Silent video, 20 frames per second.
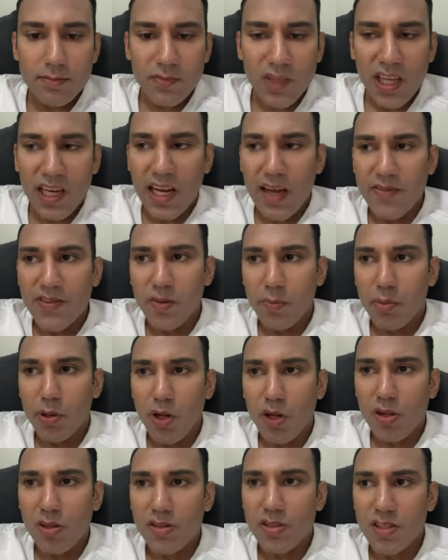They love to
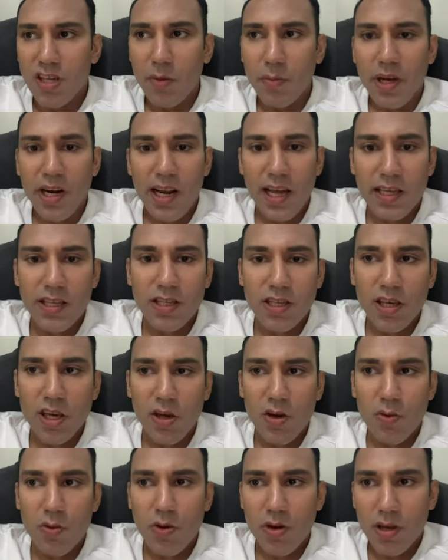pull someone like
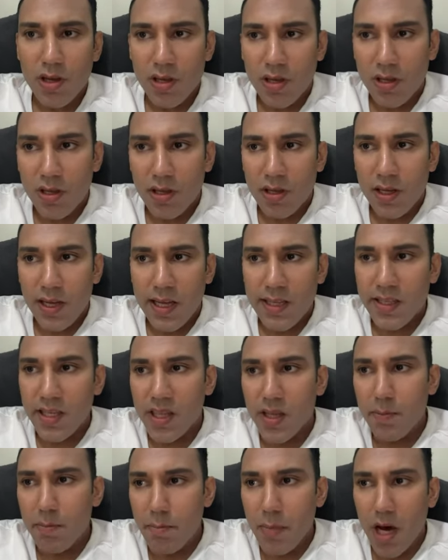you into
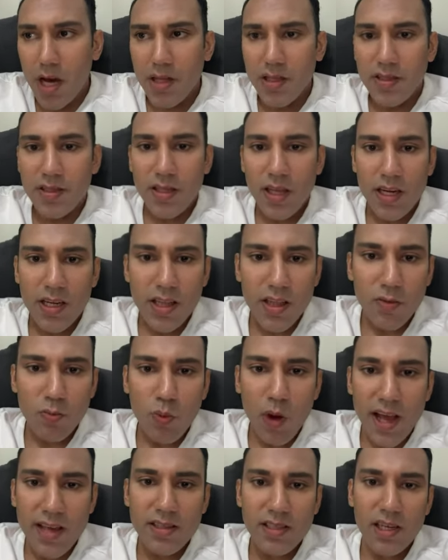the mud, into the
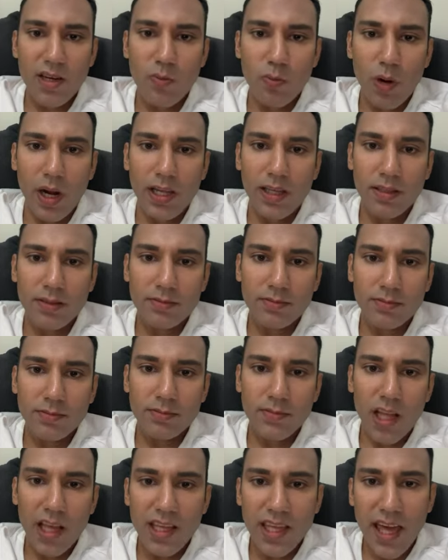wrestling ring
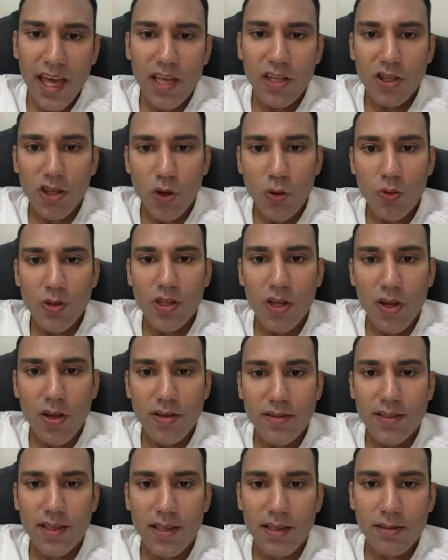and get you
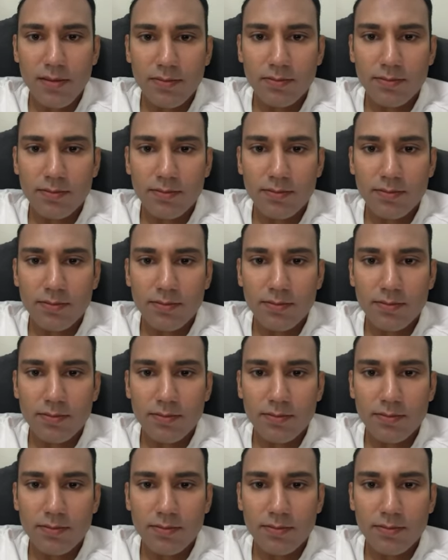dirty.